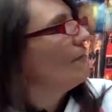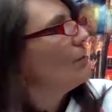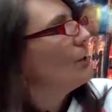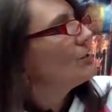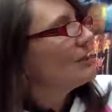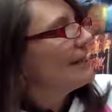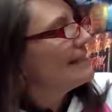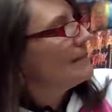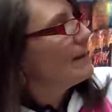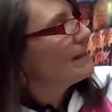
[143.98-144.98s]
First, I
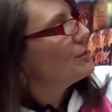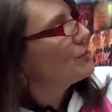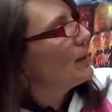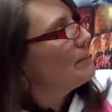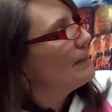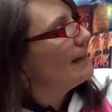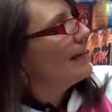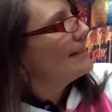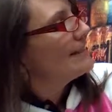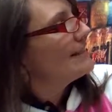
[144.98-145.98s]
see my stripy
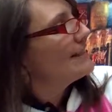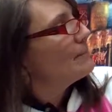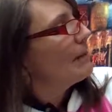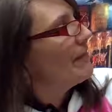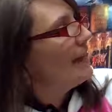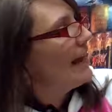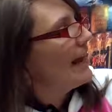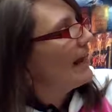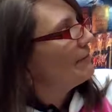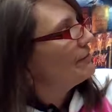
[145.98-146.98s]
cousins, but then
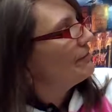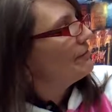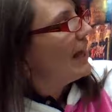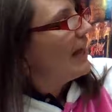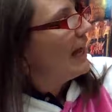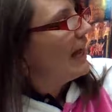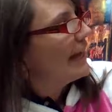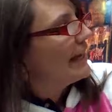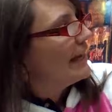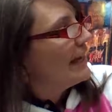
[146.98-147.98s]
I have to
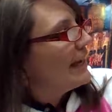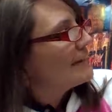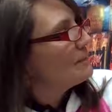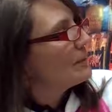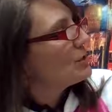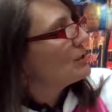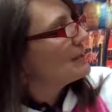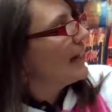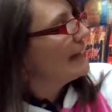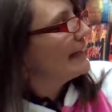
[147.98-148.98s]
fly. As much
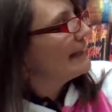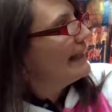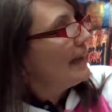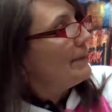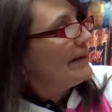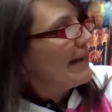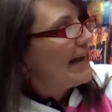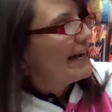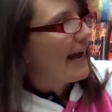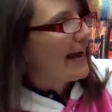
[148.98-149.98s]
as I like
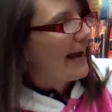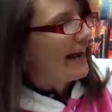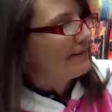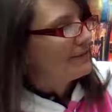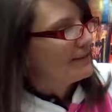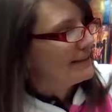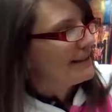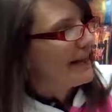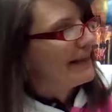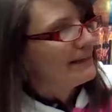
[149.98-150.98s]
lemonade, I have to
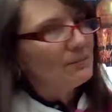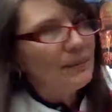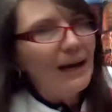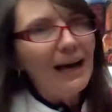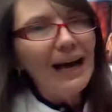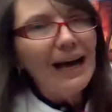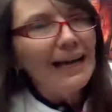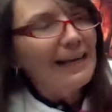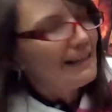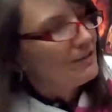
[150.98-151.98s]
say
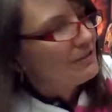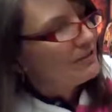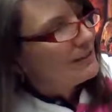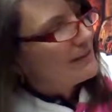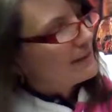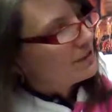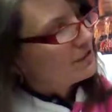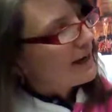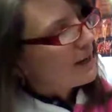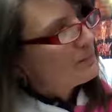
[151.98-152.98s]
goodbye. Can you see that
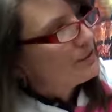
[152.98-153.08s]
trap?